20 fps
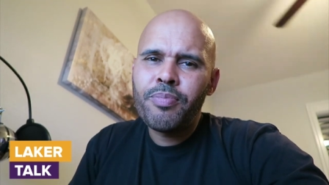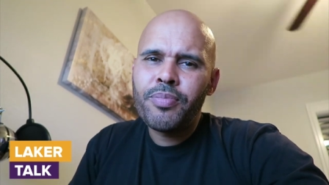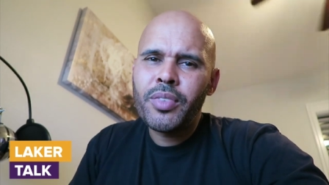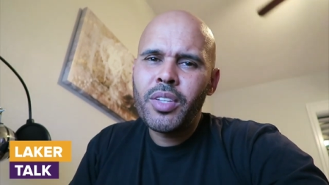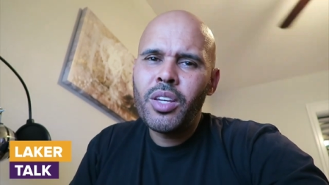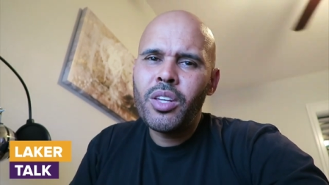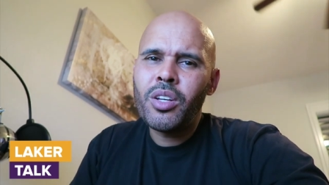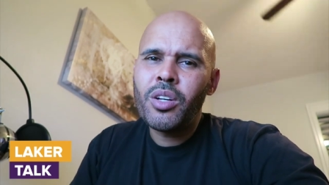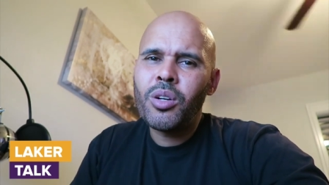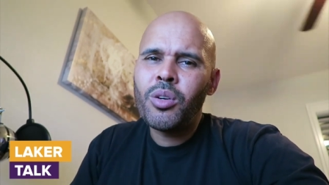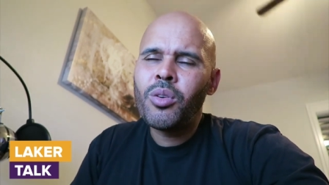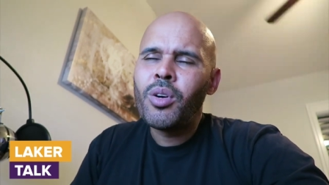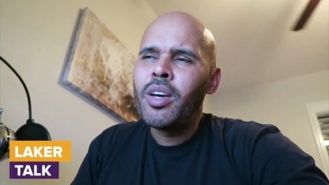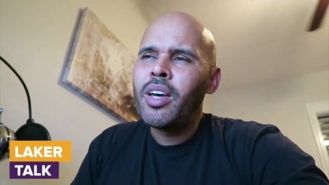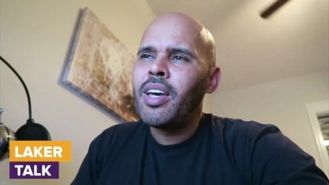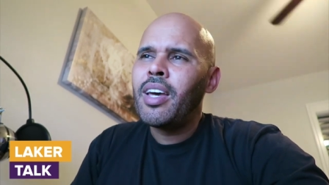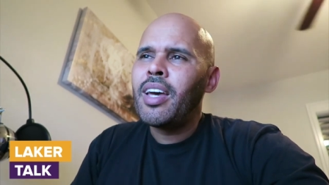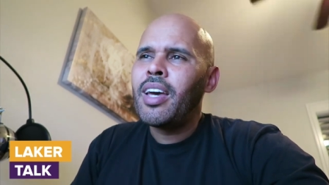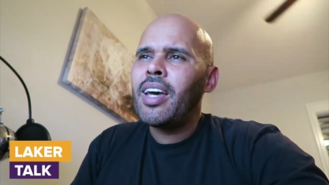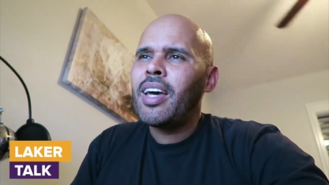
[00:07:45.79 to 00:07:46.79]
You know,
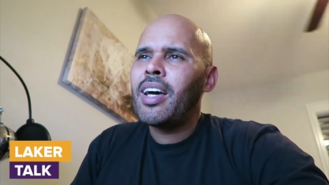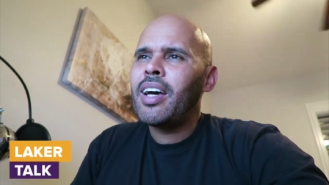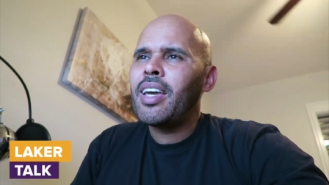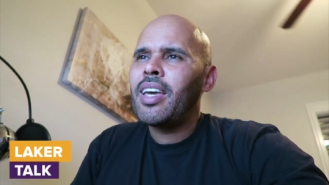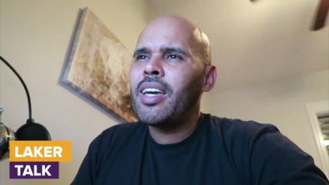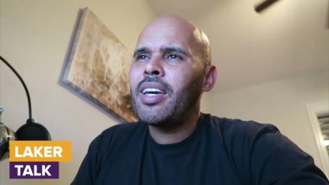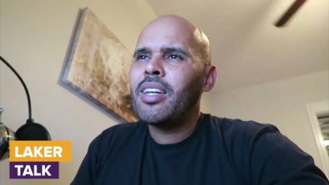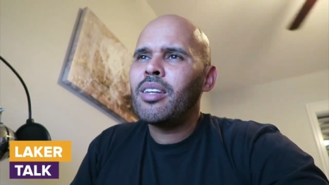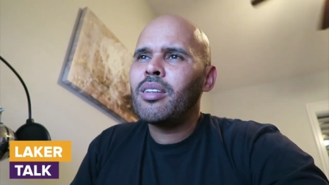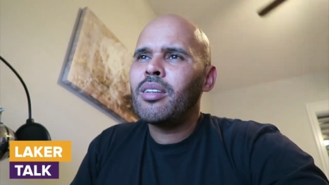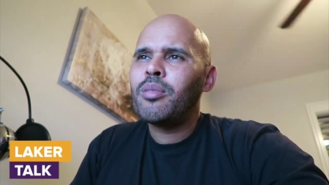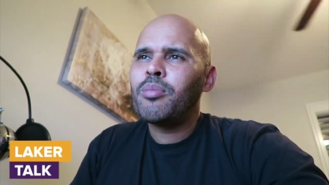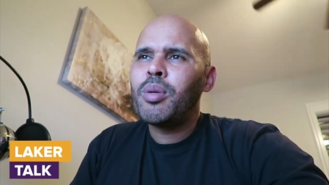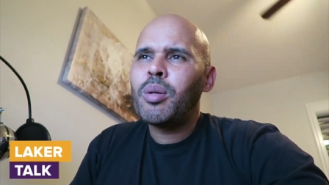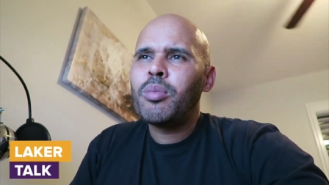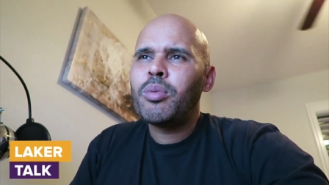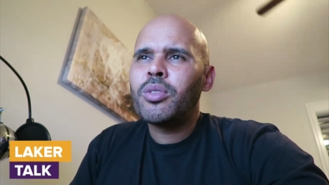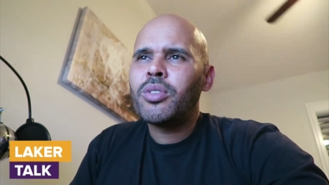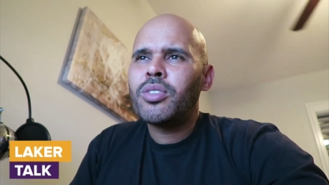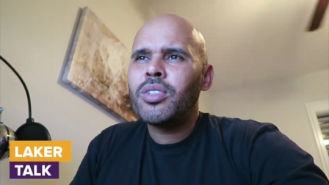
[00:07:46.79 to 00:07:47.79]
again,
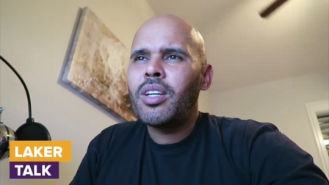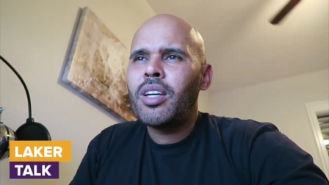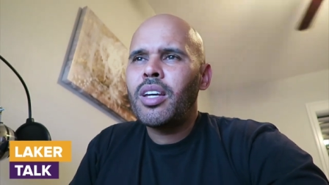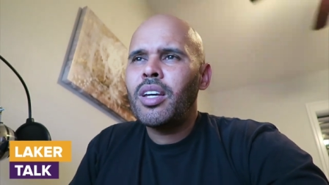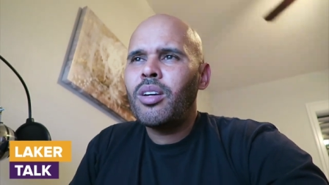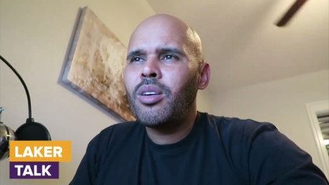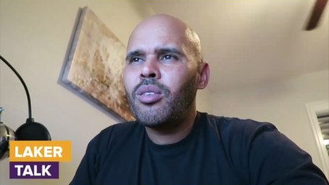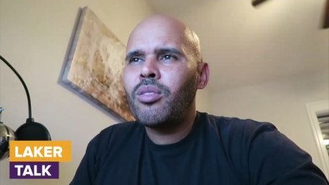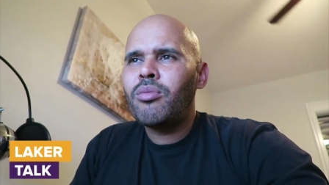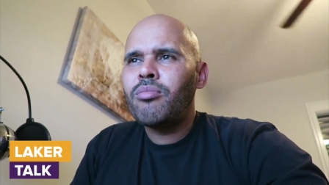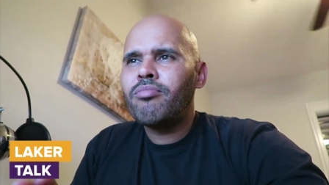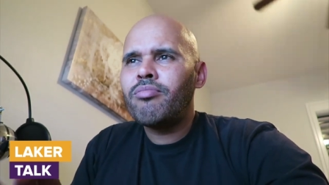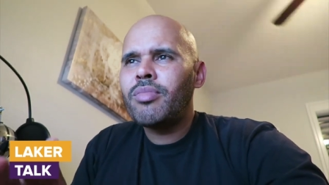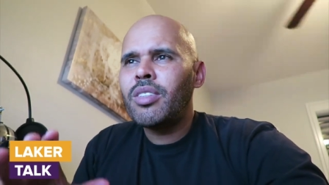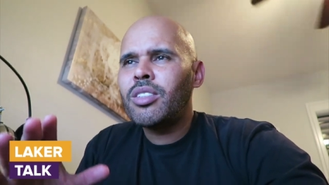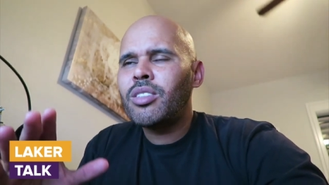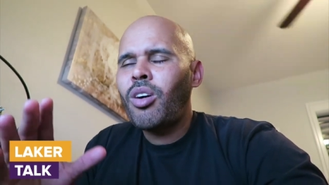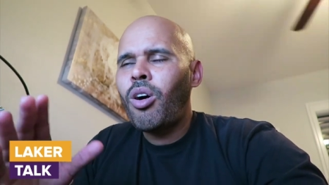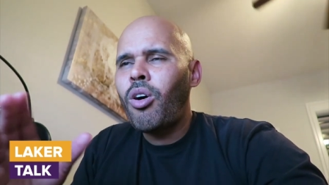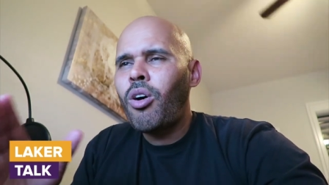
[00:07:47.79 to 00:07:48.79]
people say
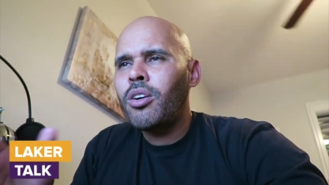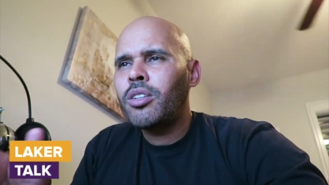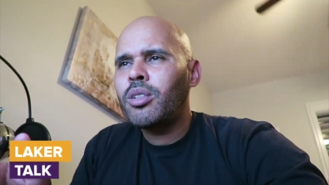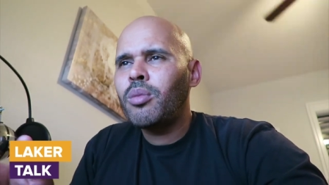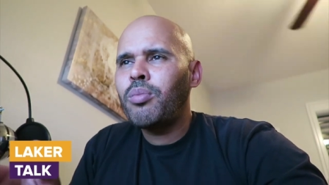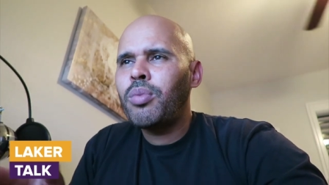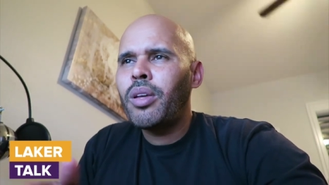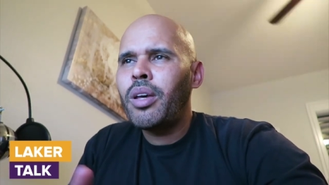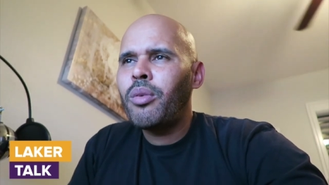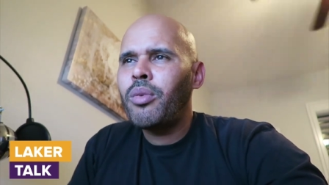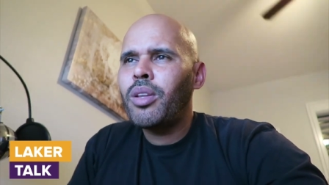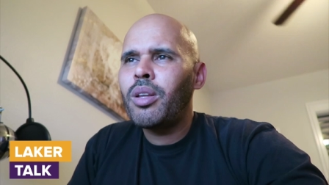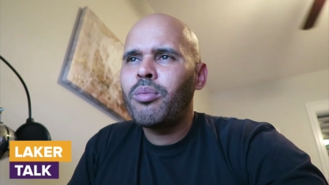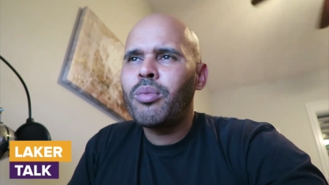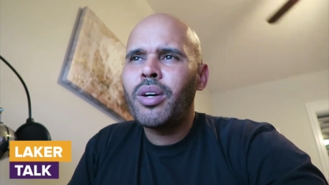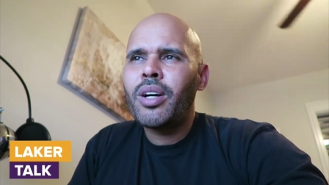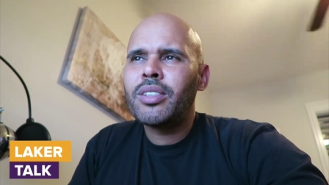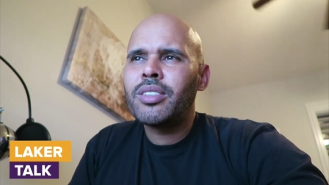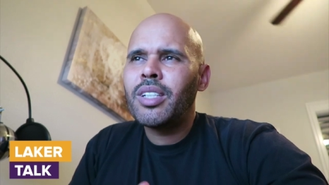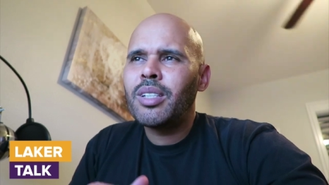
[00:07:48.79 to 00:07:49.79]
it's hard to play with
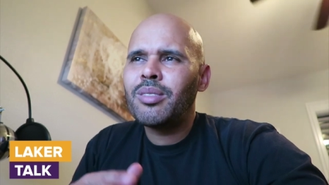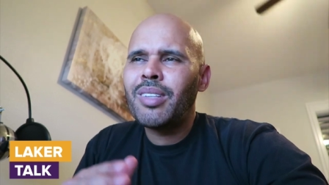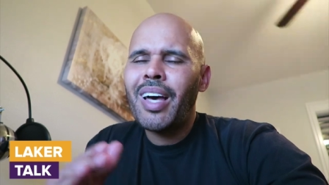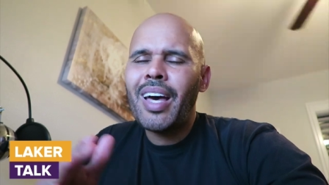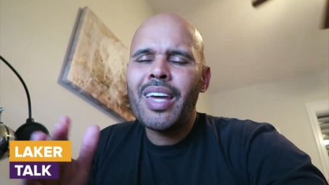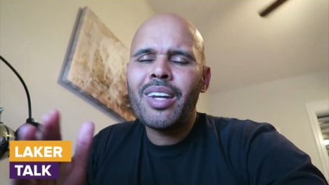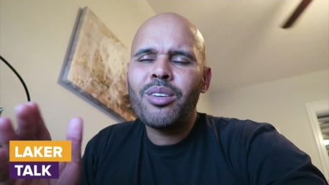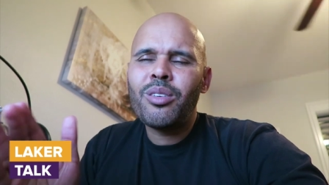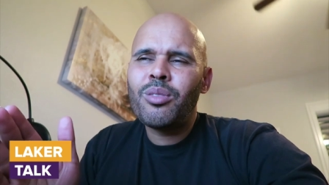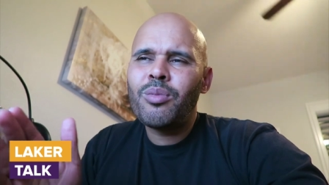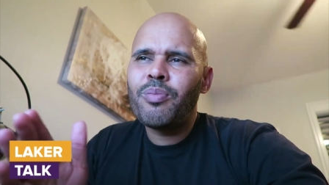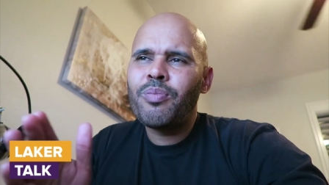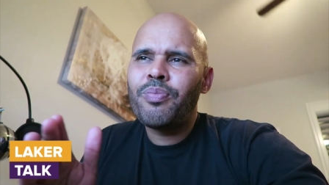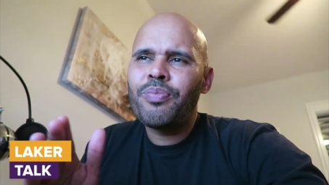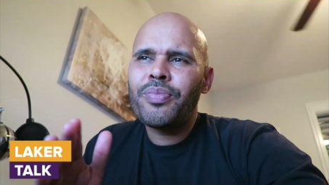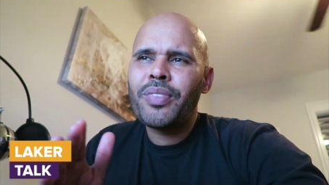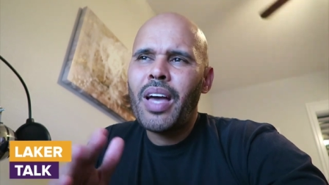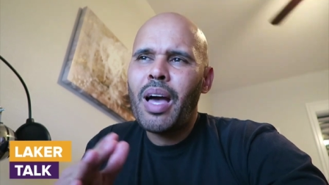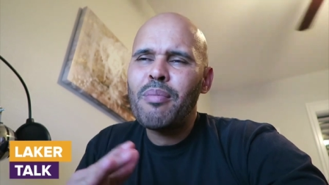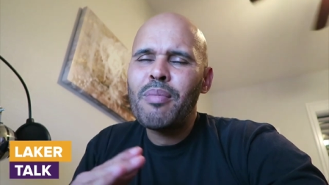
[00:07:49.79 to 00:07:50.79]
LeBron James. I don't,
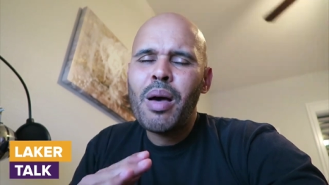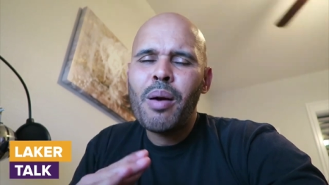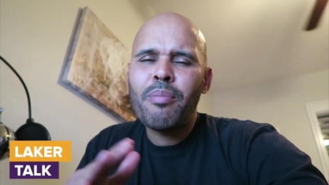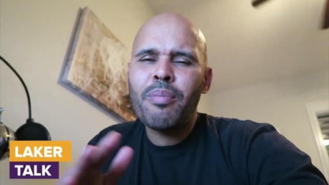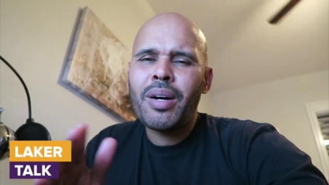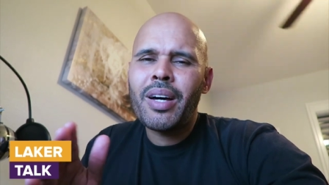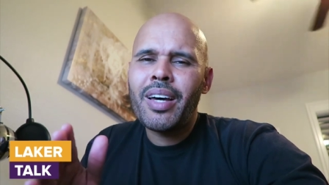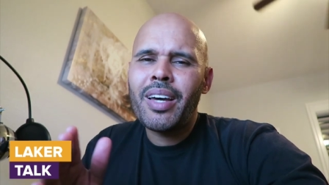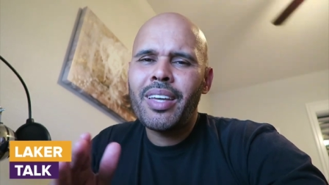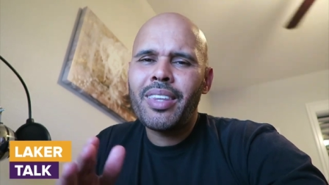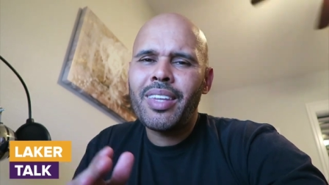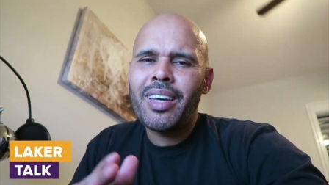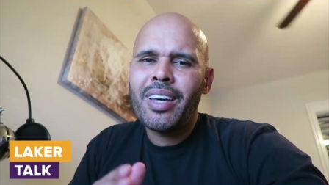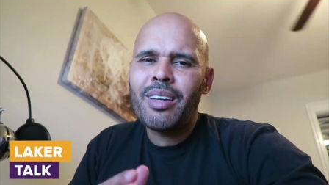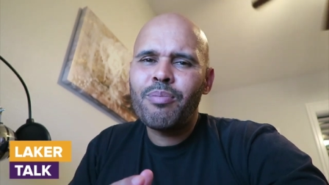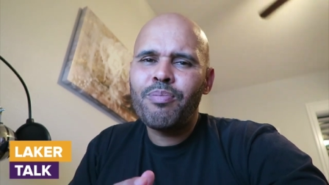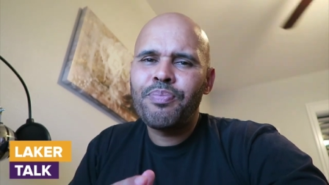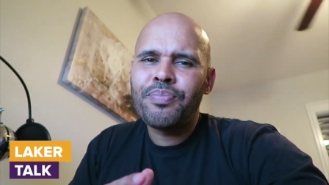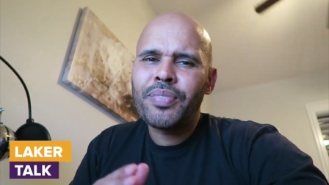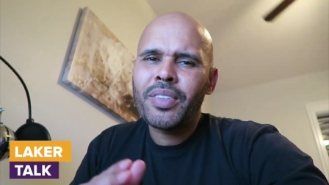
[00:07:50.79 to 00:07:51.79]
I'm not buying
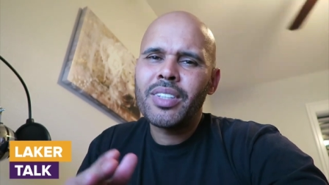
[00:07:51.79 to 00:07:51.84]
that.